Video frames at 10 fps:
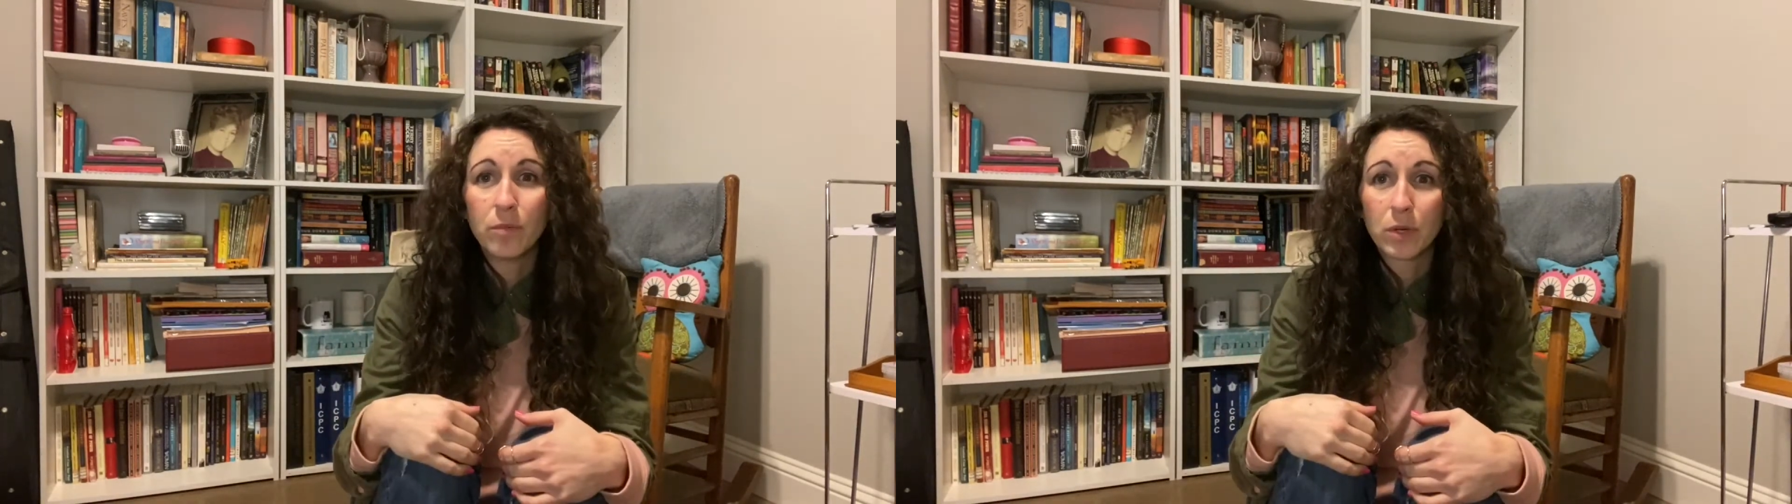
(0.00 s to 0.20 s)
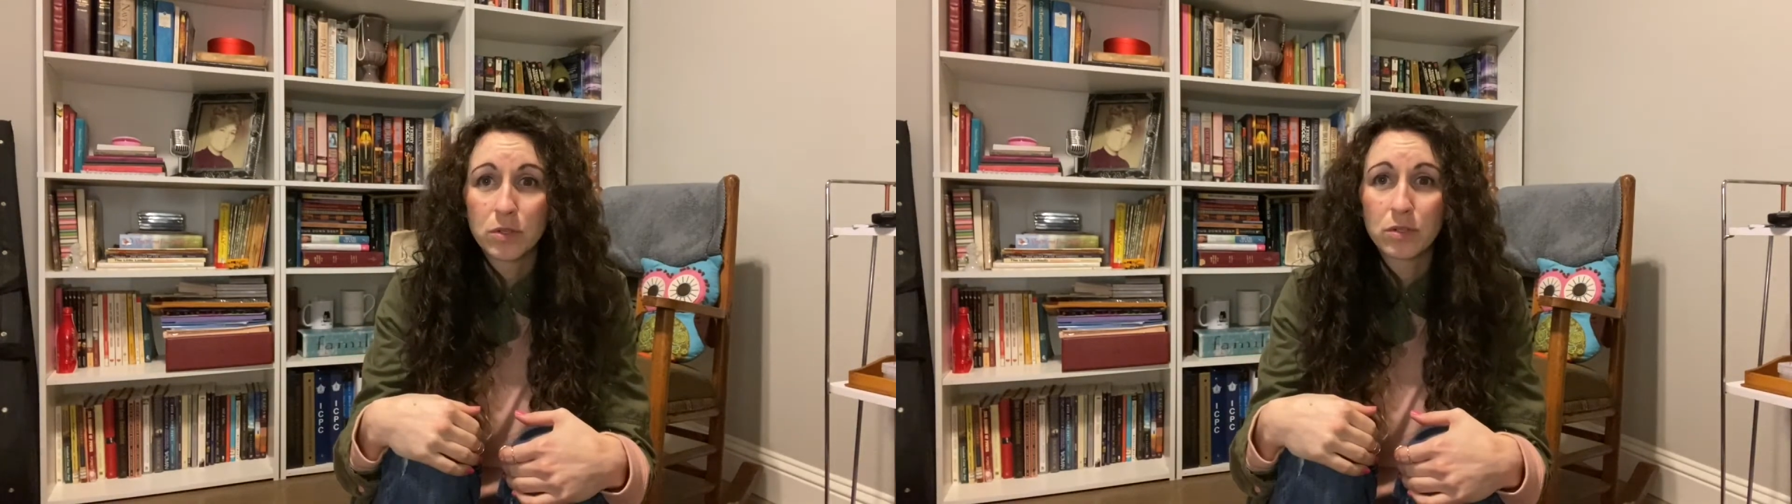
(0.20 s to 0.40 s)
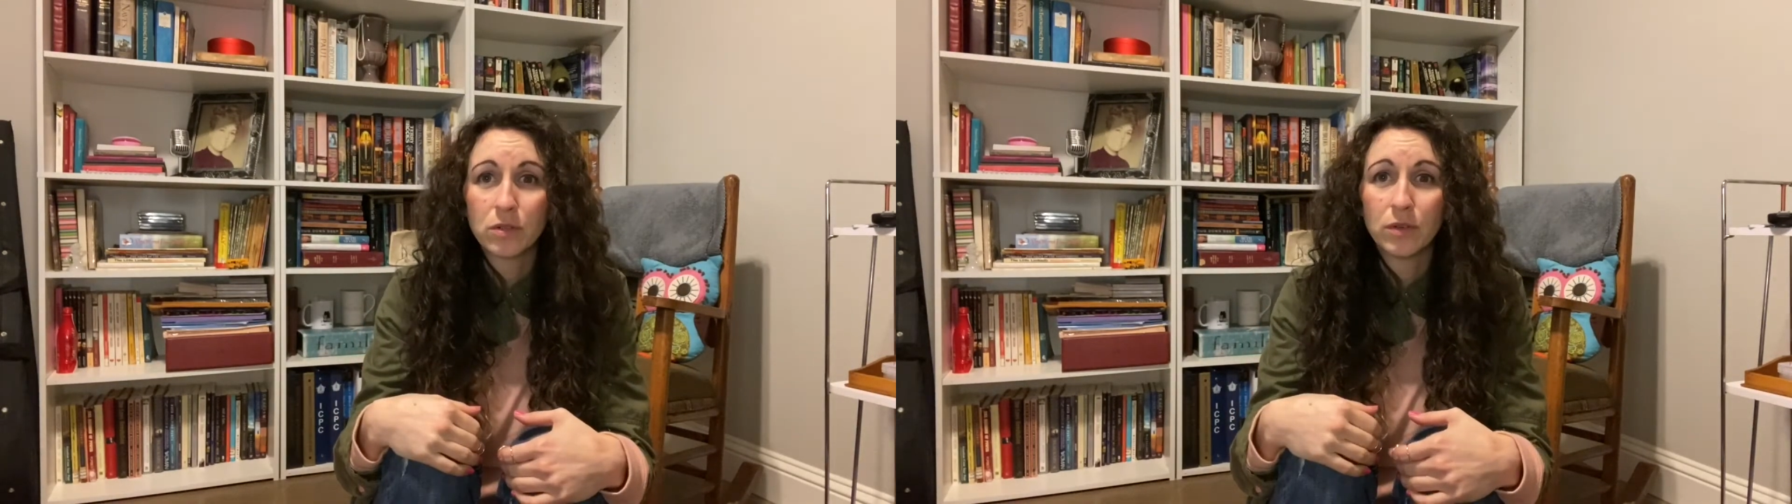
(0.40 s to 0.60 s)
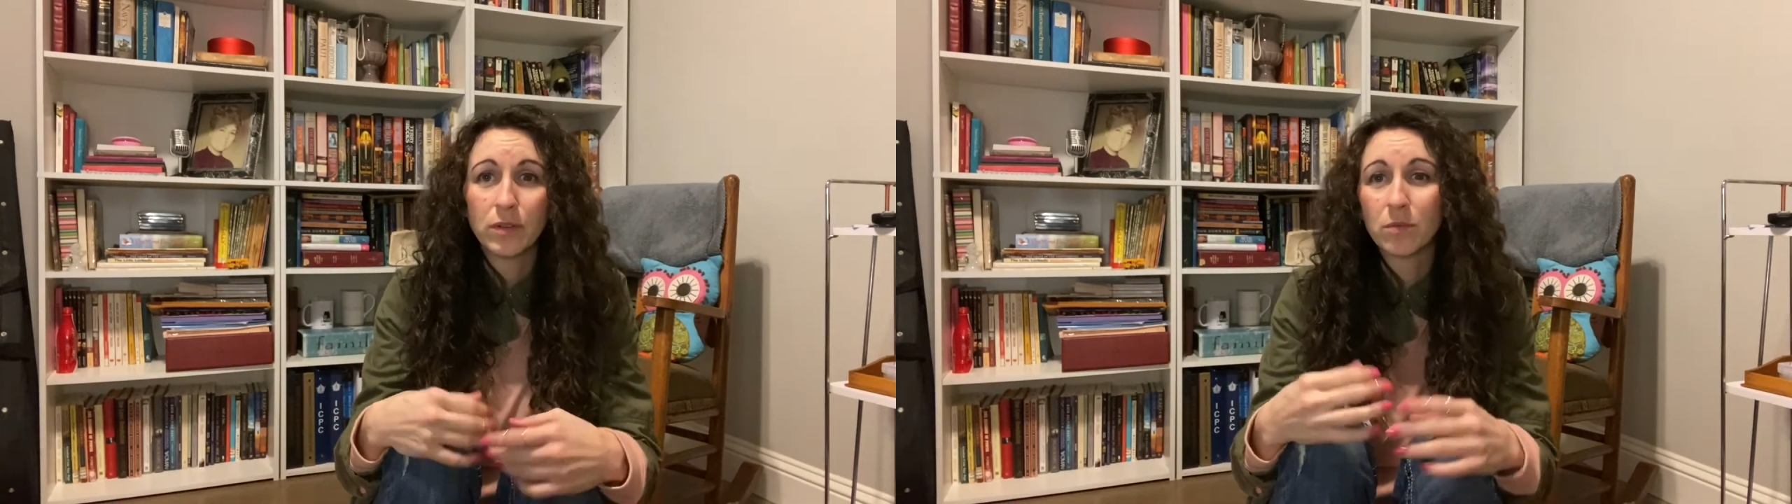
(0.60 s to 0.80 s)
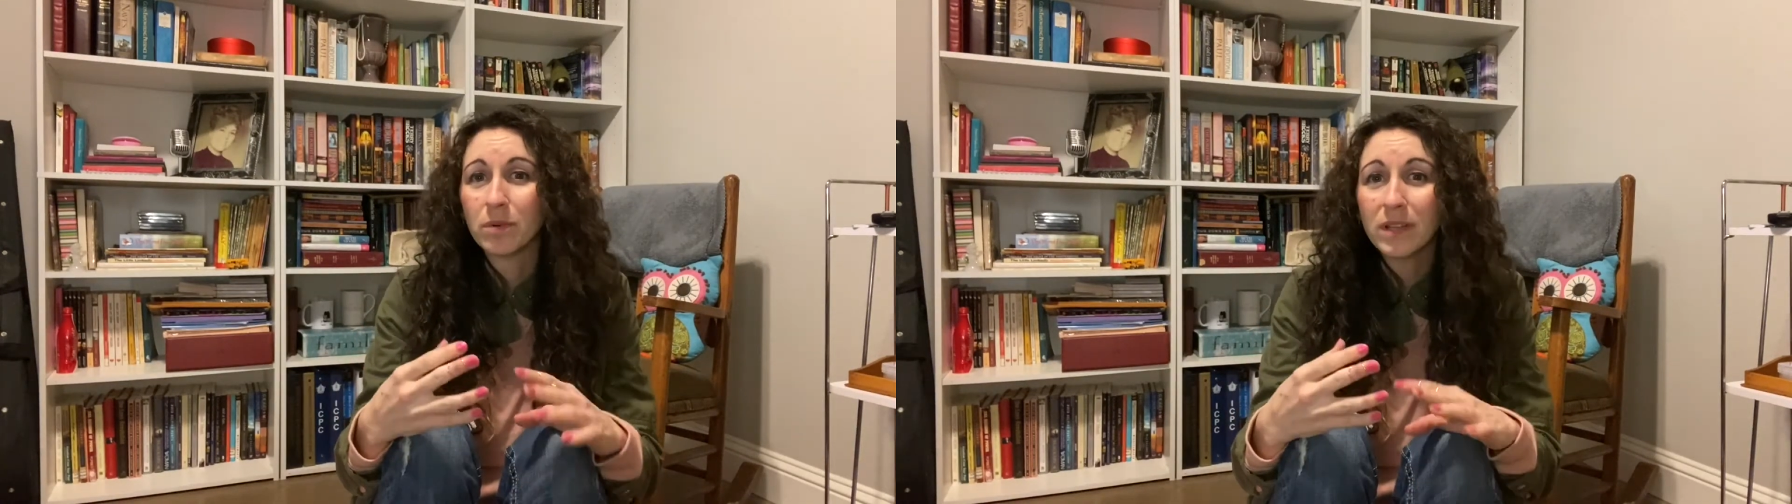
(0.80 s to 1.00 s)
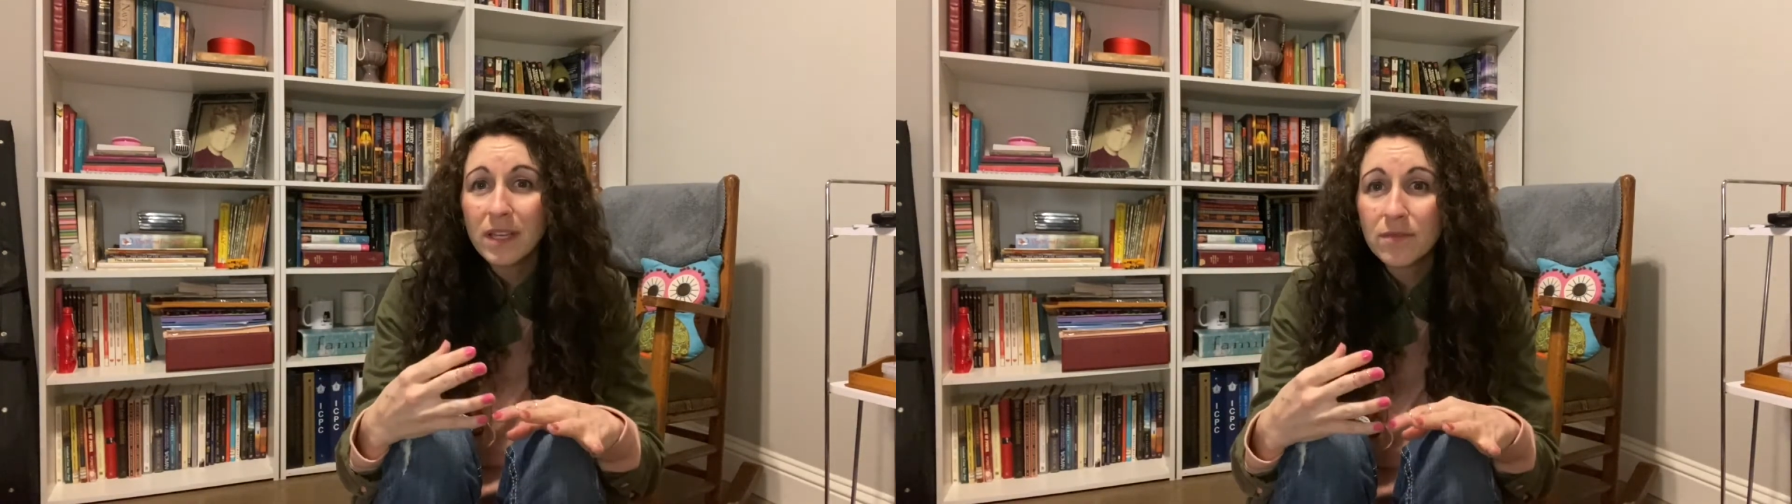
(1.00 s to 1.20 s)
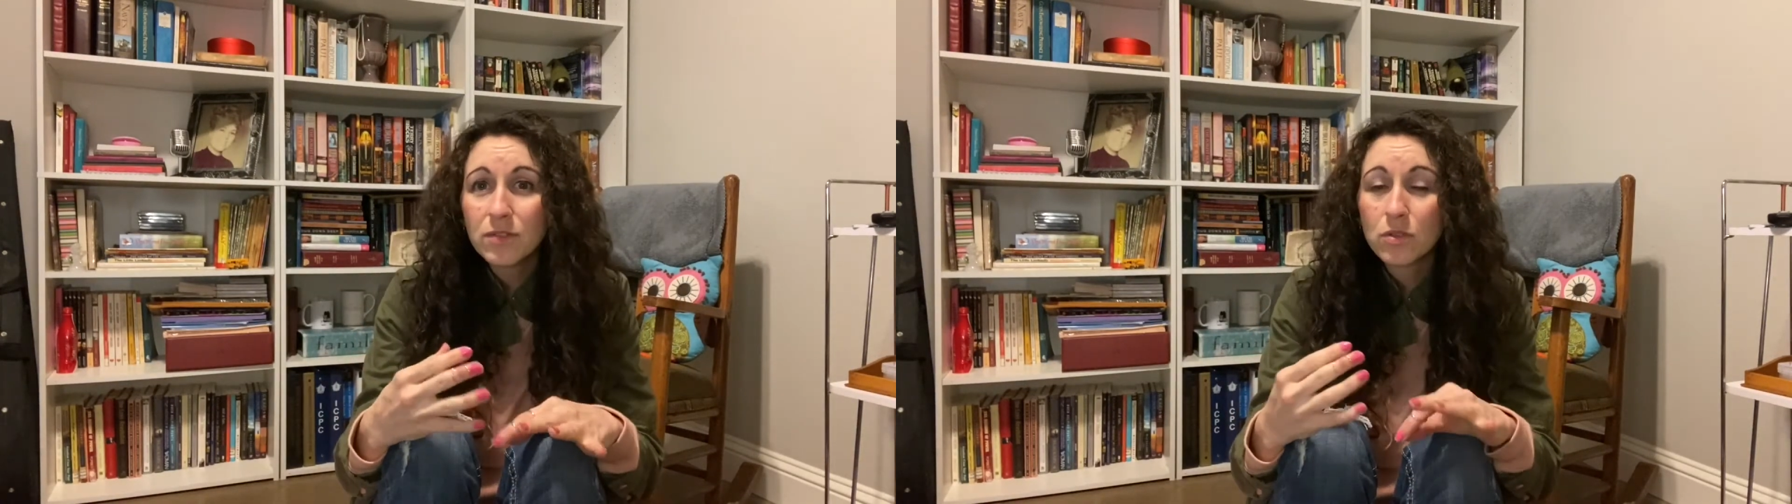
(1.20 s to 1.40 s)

personal either beliefs